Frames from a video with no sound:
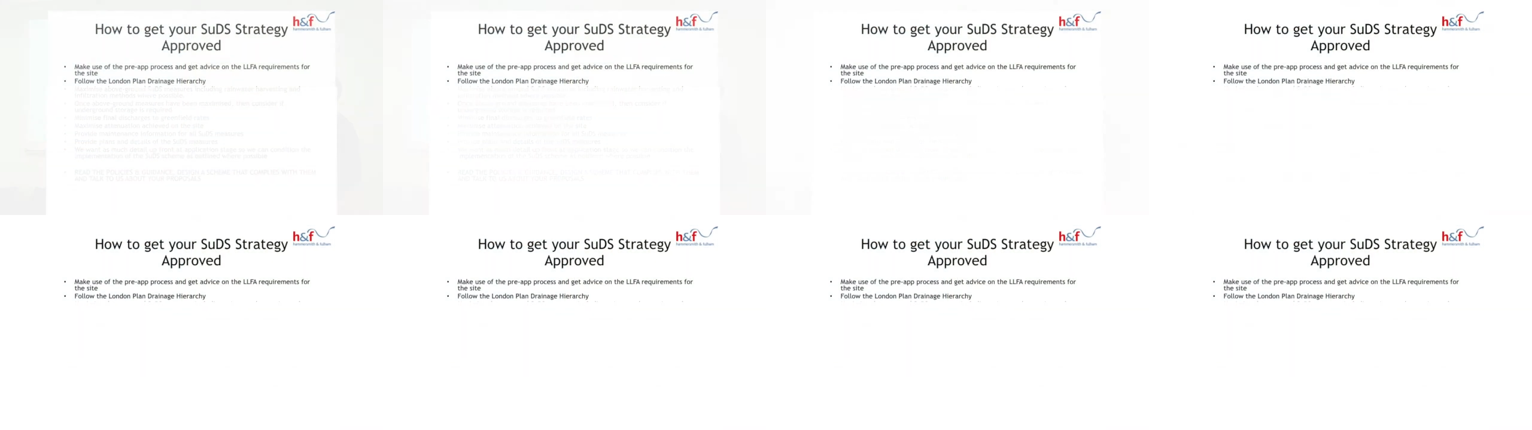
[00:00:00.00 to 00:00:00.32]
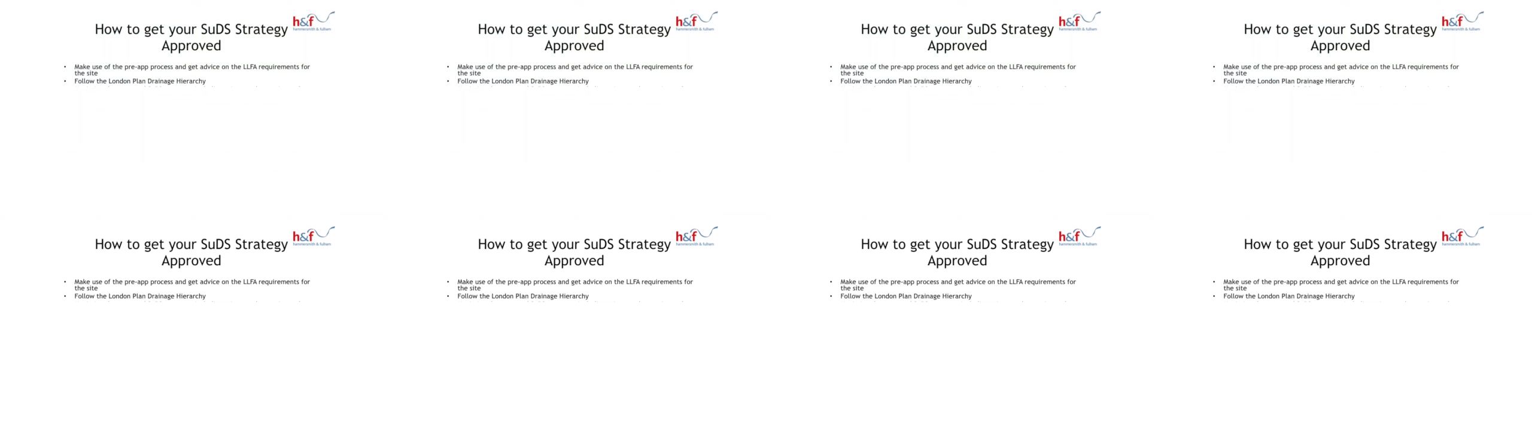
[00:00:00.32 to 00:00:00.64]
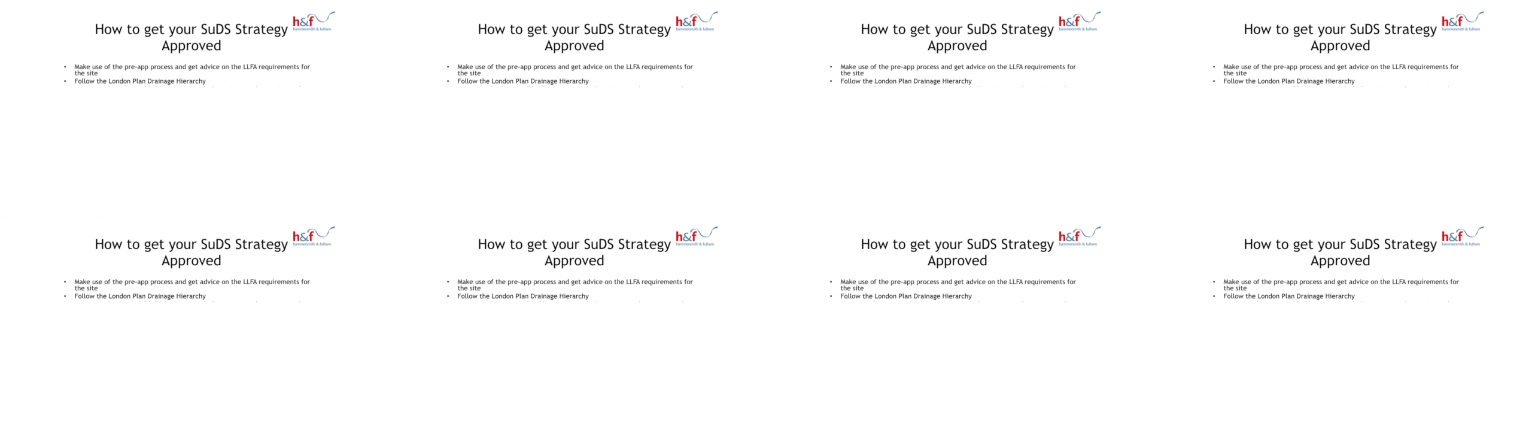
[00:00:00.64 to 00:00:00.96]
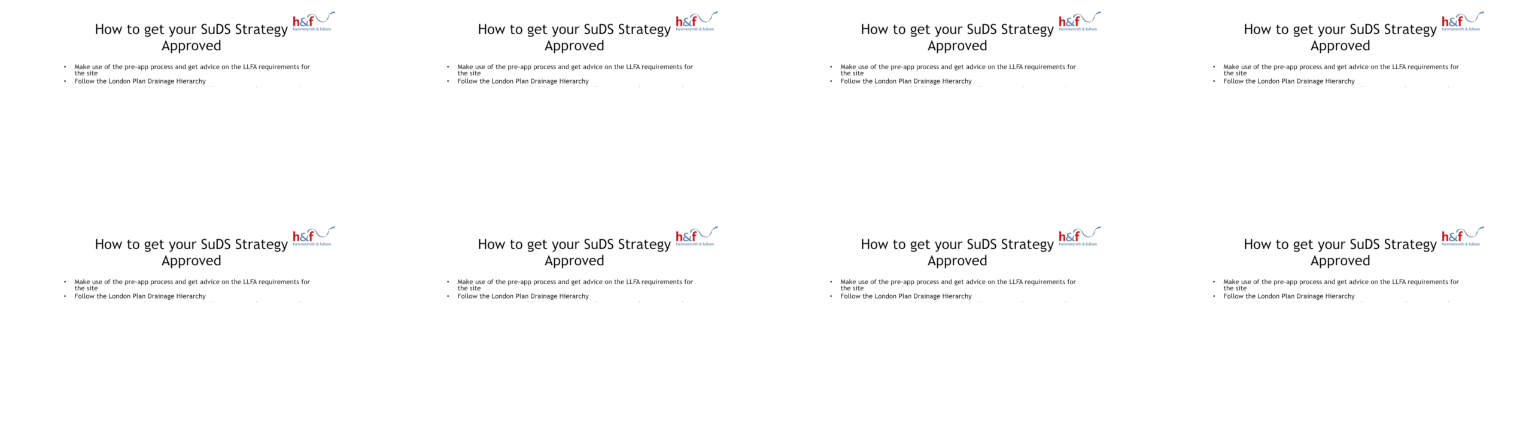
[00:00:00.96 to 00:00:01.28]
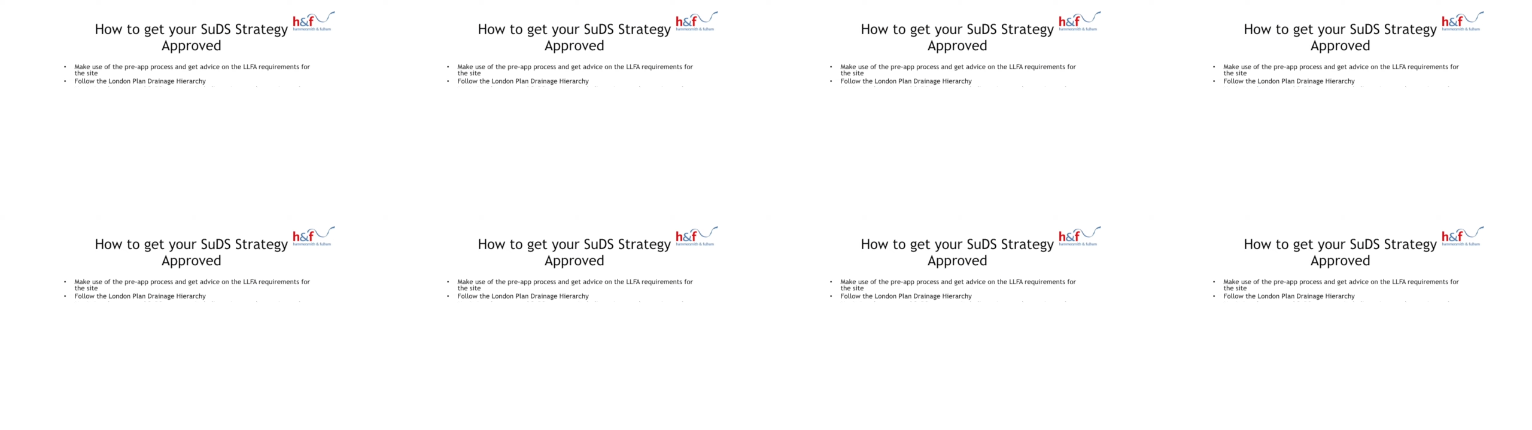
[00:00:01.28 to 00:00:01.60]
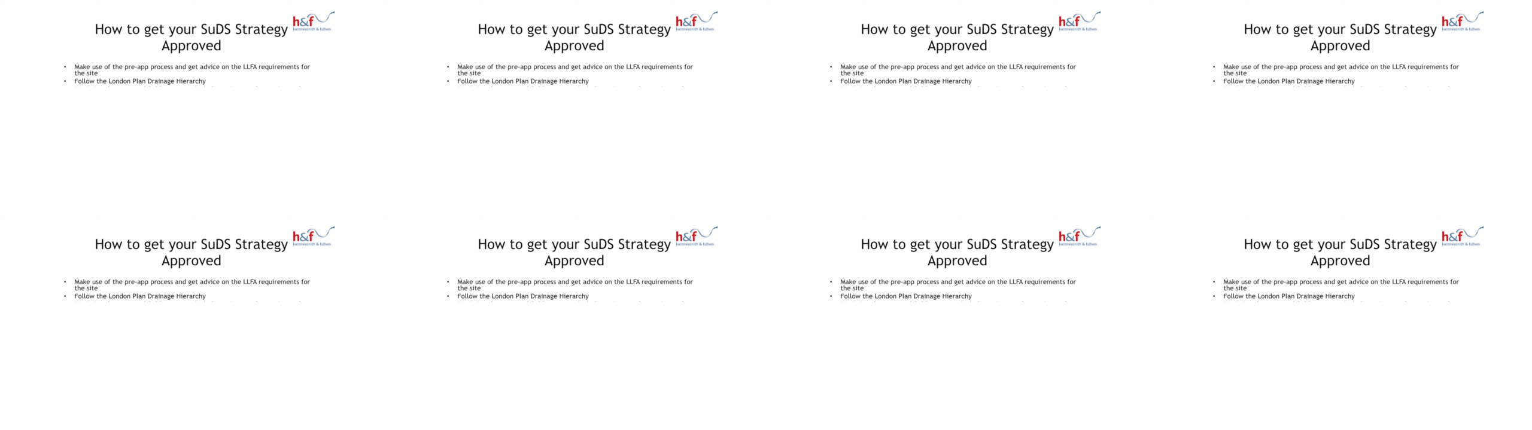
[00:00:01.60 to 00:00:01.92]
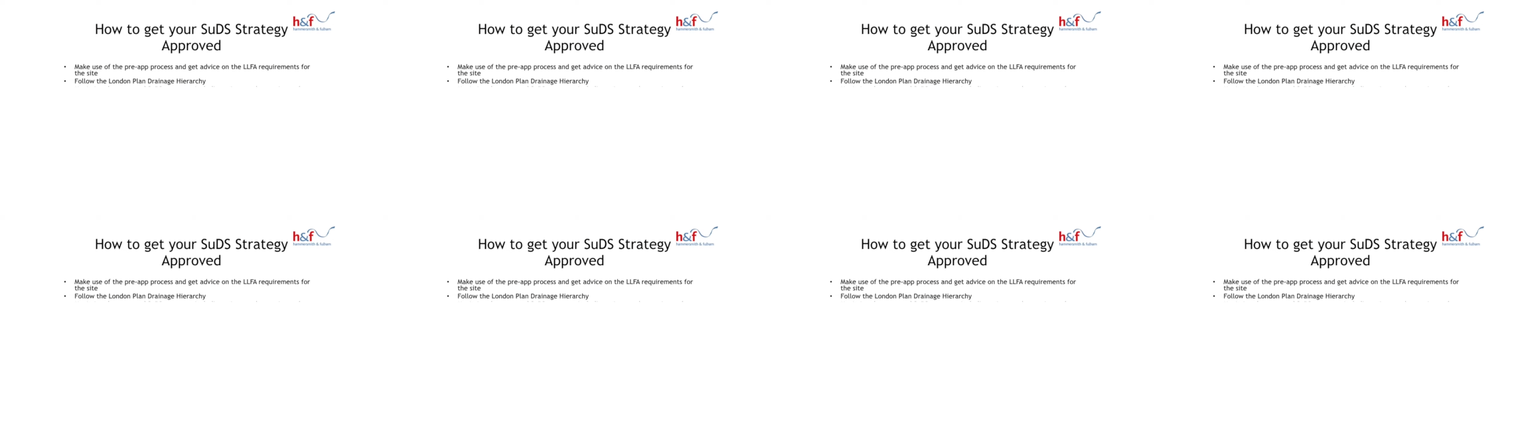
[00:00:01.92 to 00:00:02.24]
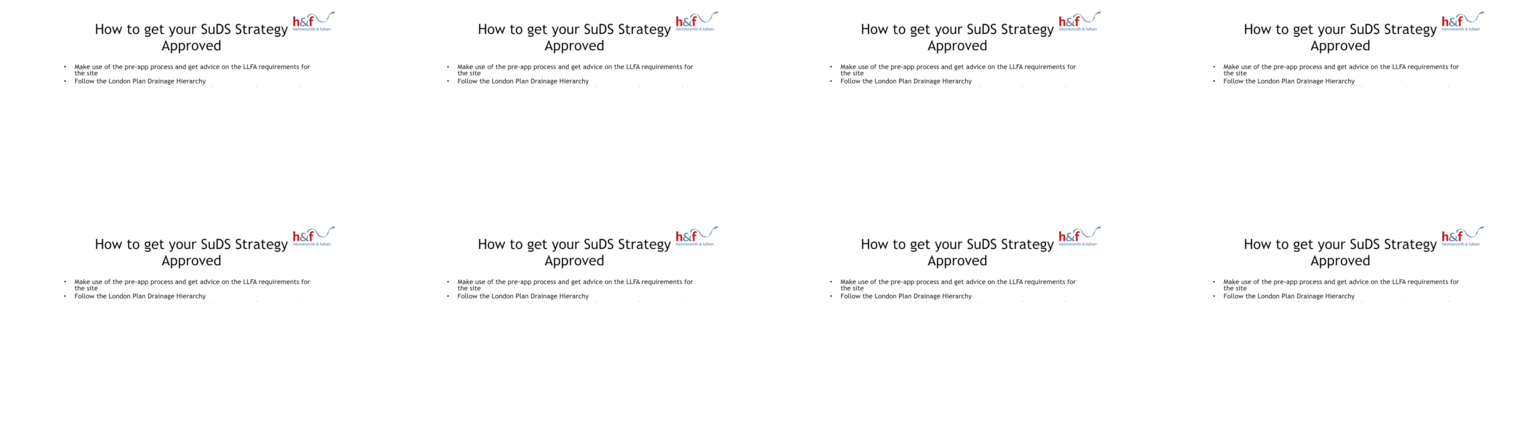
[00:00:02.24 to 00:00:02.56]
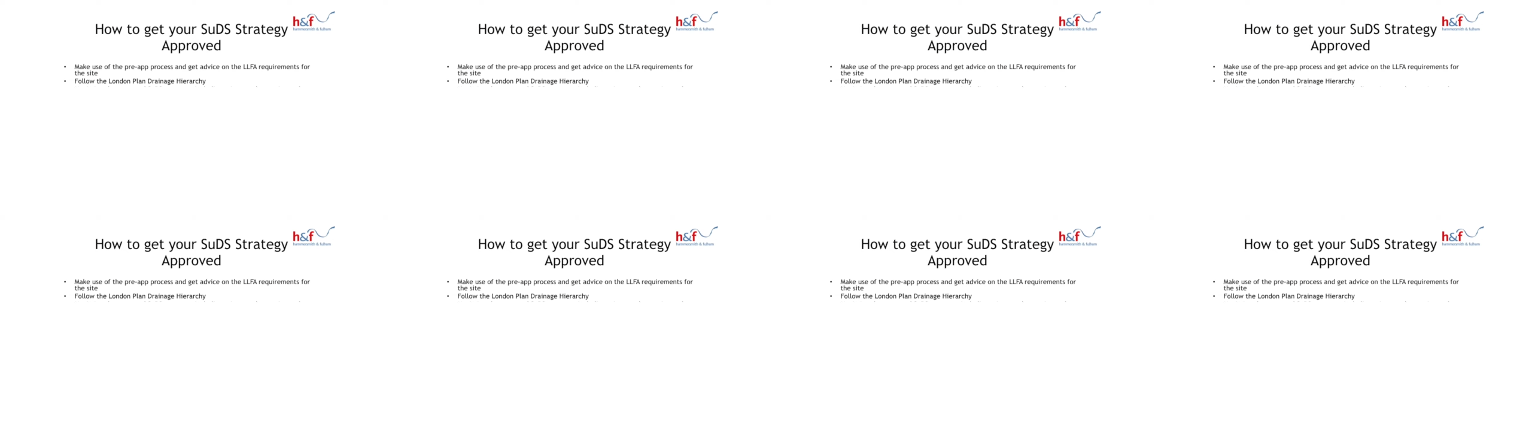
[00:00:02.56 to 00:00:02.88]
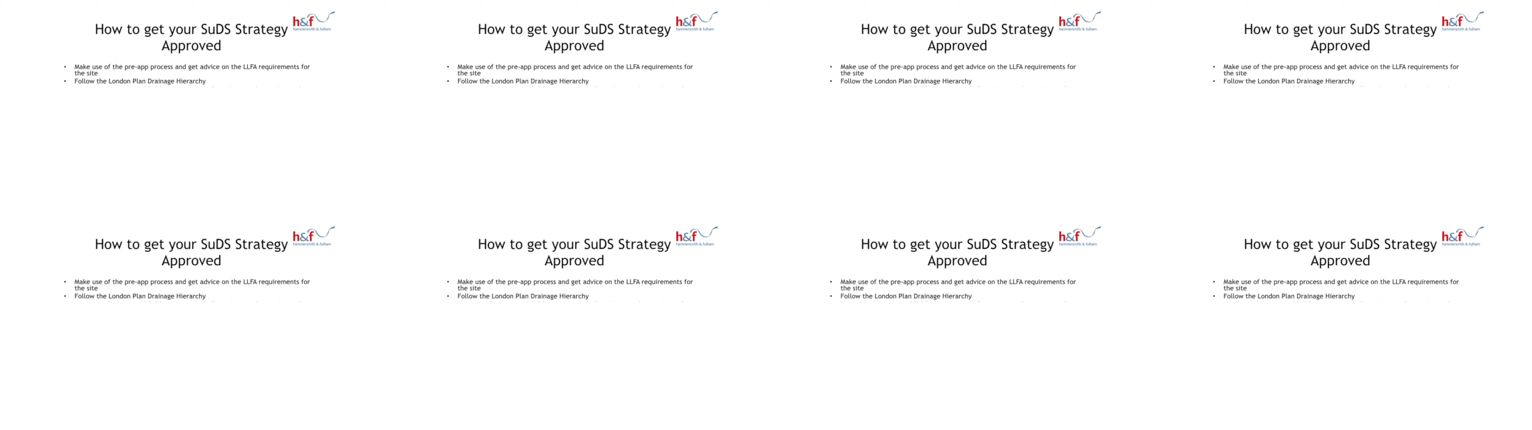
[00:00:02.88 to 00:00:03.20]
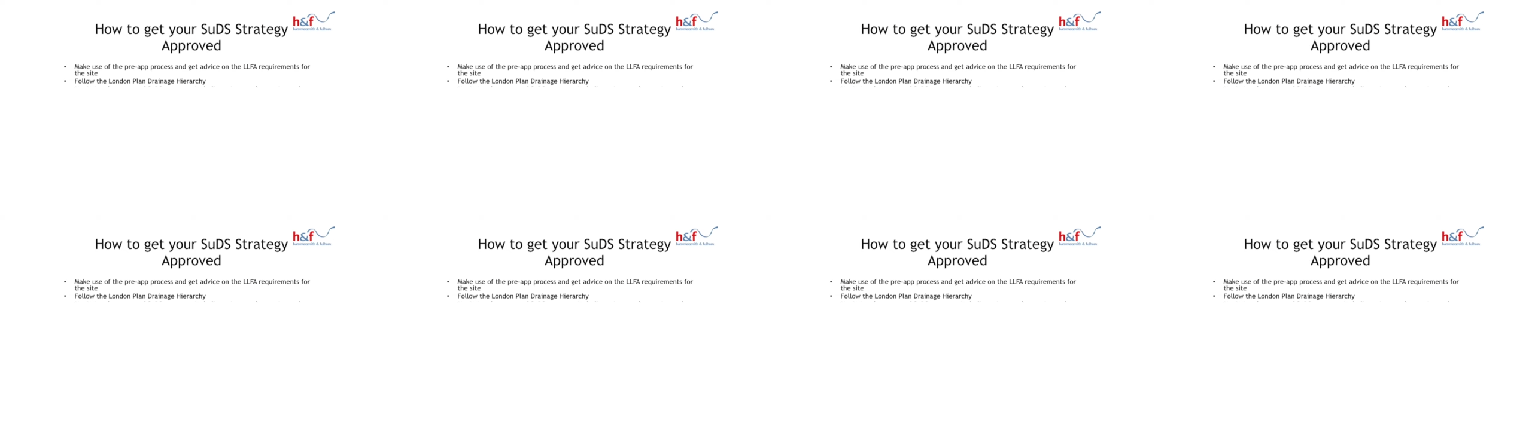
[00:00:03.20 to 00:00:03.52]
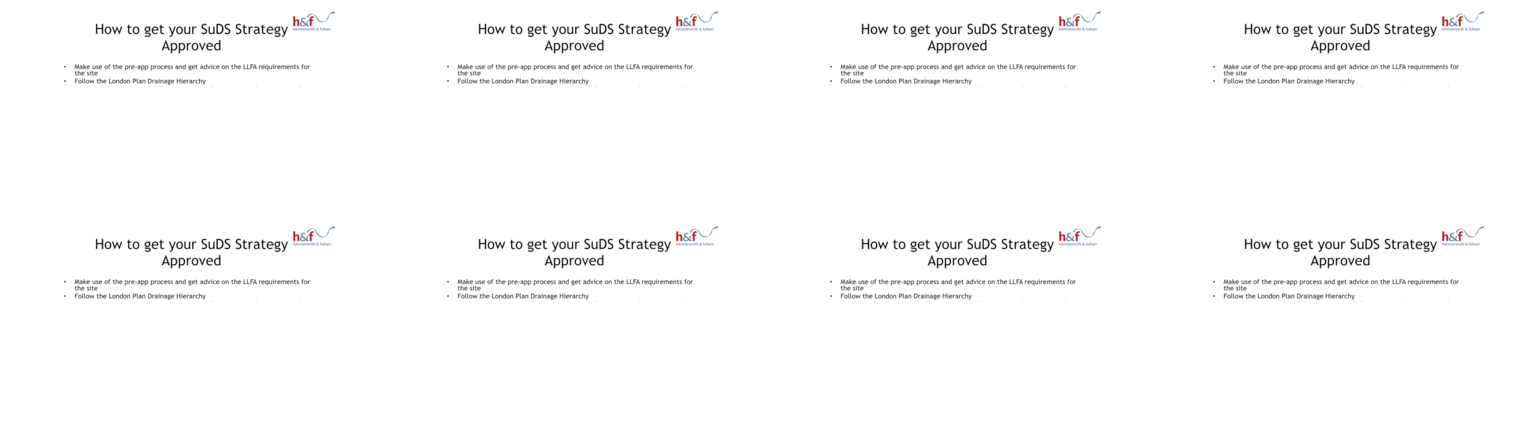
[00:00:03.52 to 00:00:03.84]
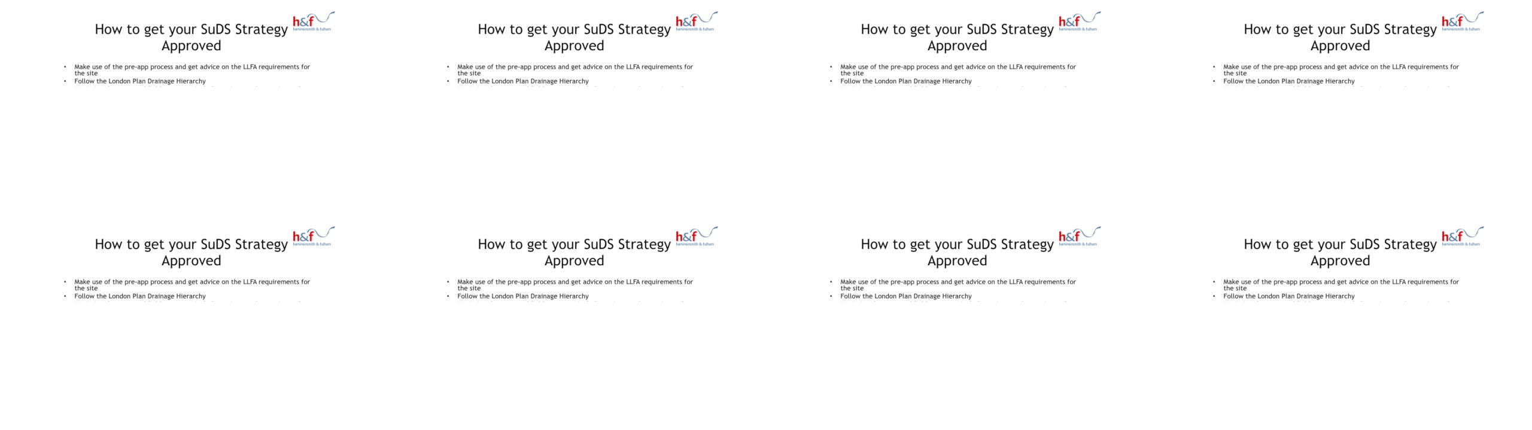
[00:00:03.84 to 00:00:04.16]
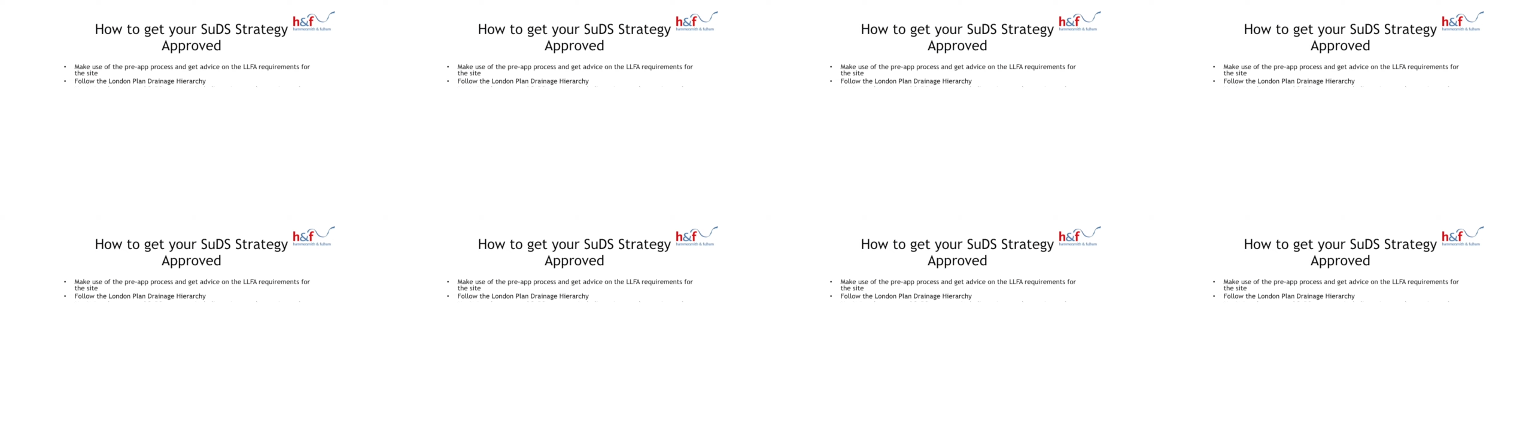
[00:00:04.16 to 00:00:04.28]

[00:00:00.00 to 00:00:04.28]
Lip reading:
No face is visible, so there are no lips to read.